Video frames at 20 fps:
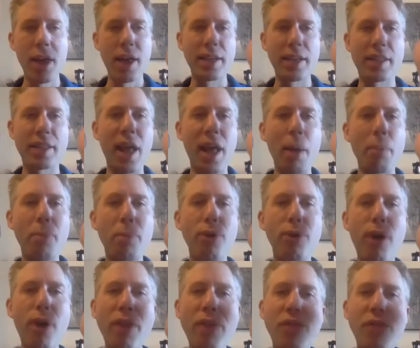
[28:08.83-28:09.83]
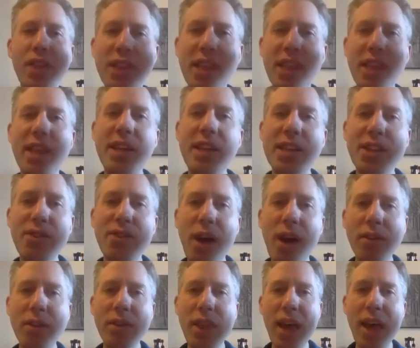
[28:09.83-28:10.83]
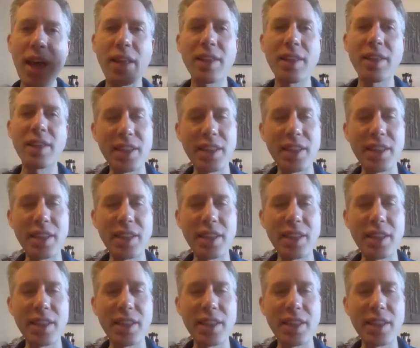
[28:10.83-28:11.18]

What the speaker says: it's got parentheses around things,